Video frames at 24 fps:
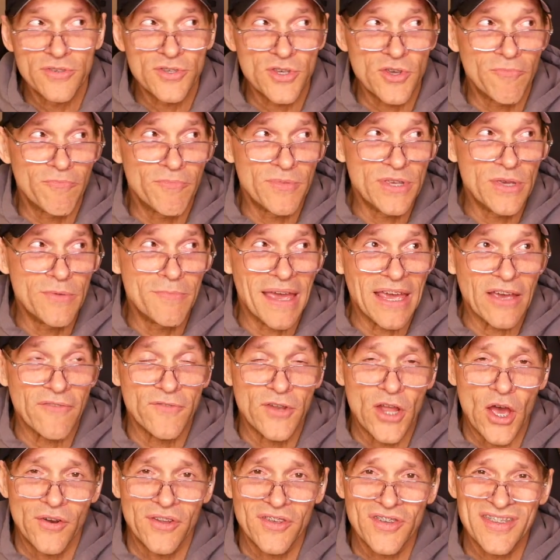you, you may have
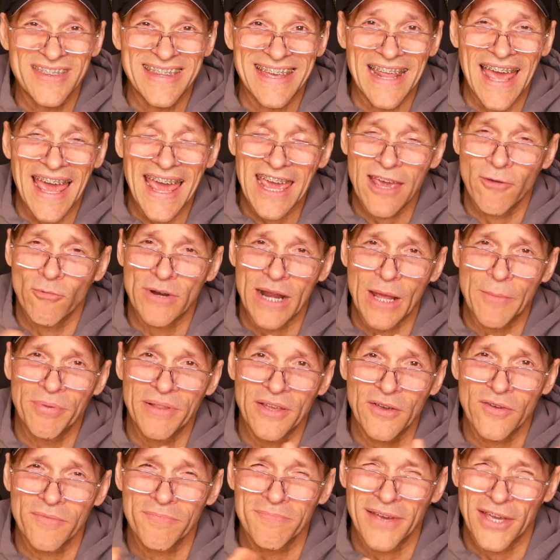noticed that, hey, when I
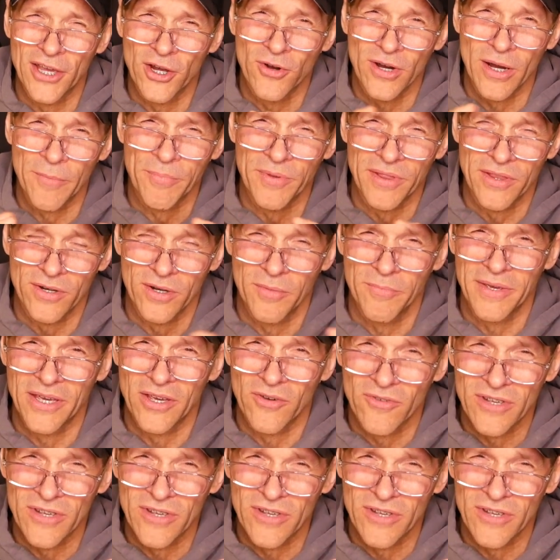play with my grip a little bit,